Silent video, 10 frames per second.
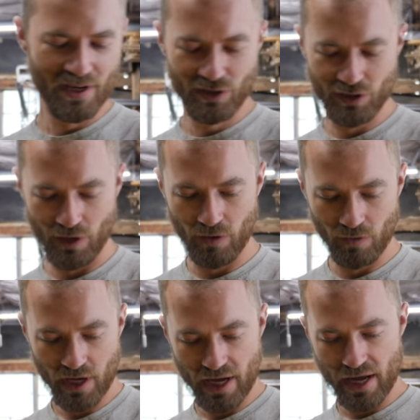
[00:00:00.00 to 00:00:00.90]

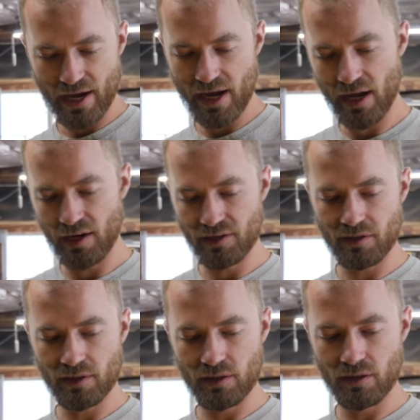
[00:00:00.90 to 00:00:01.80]
So,
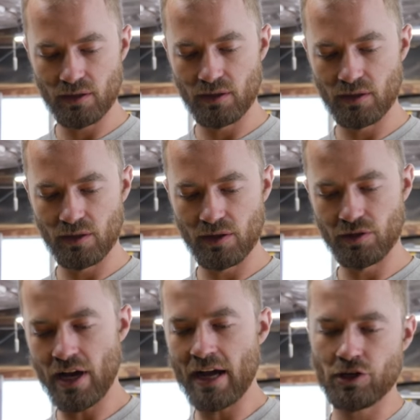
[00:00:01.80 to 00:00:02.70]
and the
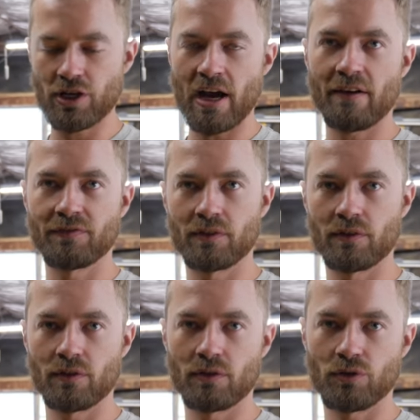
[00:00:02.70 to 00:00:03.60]
jack shaft
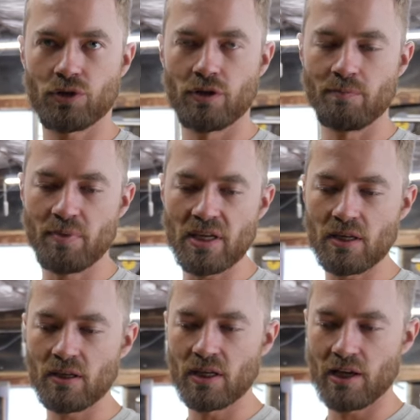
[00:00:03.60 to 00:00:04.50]
should
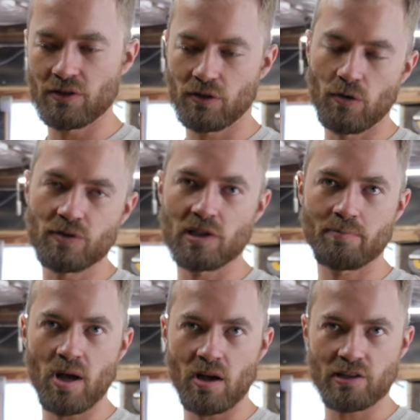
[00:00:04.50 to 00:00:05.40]
be as close as
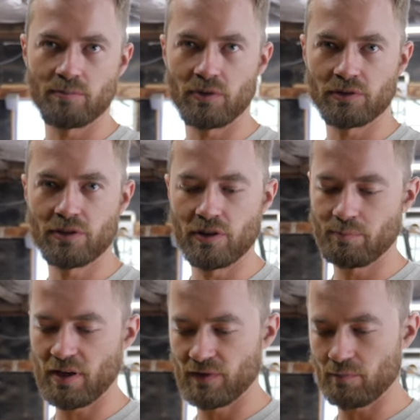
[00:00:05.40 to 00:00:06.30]
possible to the
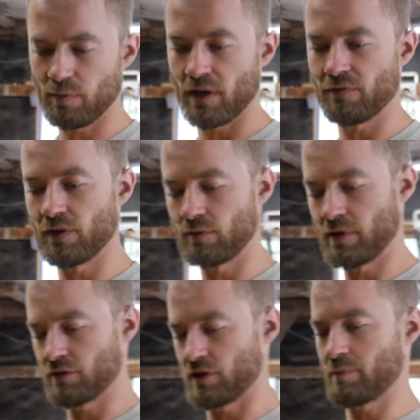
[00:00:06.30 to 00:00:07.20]
pivot point for the
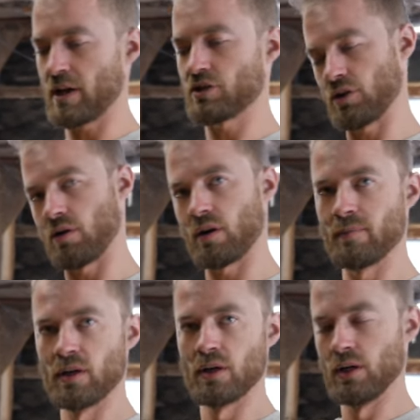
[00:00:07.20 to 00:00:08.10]
rear suspension
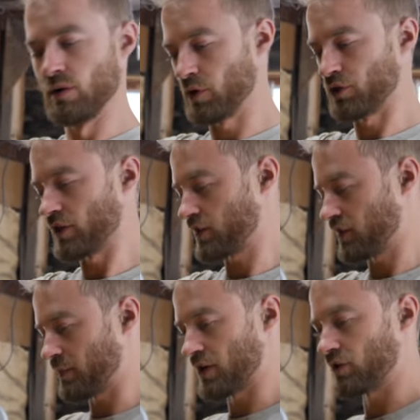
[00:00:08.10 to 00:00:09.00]
arm, which this
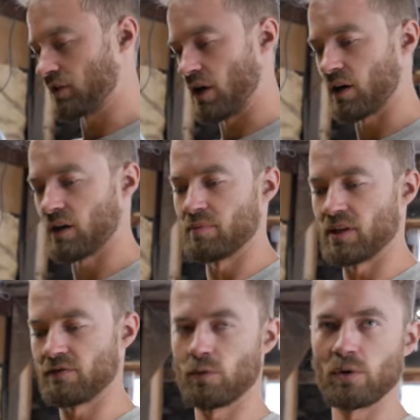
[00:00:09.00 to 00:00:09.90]
suspension's not gonna
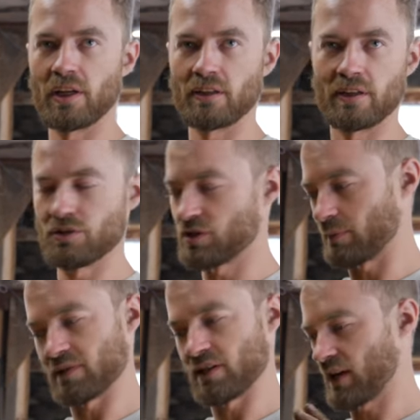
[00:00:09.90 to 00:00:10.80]
be four link like the
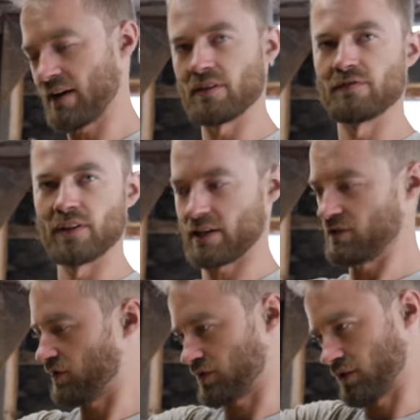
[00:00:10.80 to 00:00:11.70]
Jeep. It's not gonna have any
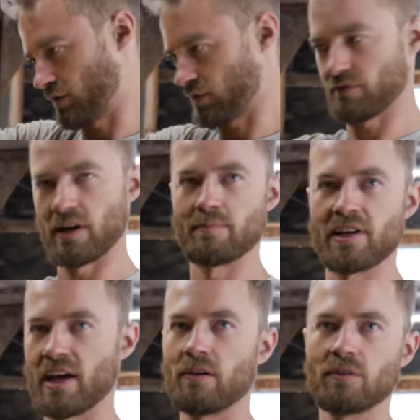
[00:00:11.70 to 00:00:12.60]
flex. It's just gonna go straight up
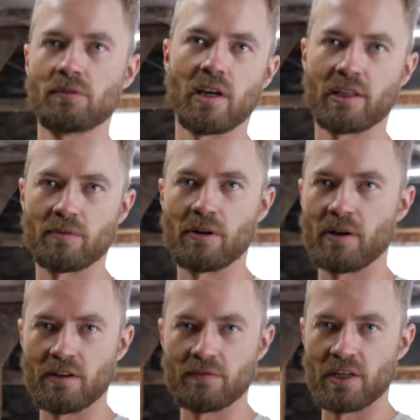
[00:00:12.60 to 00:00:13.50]
and down like the
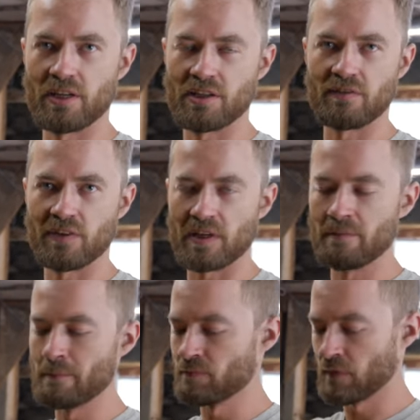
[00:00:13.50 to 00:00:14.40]
rear end of an A T
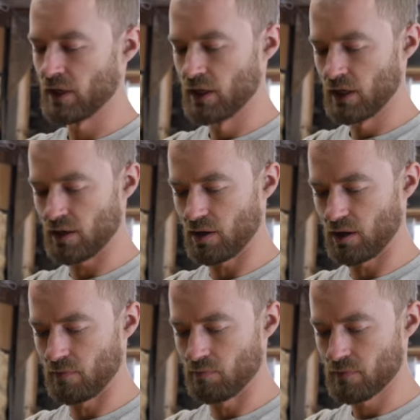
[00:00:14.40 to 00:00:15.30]
V.
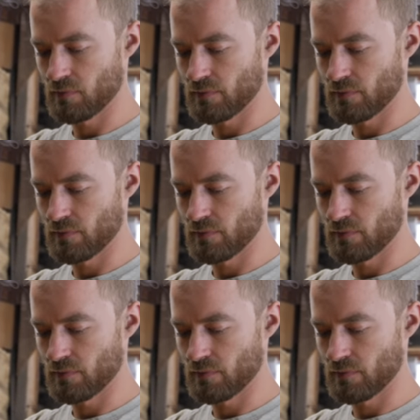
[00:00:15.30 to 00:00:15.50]
Um,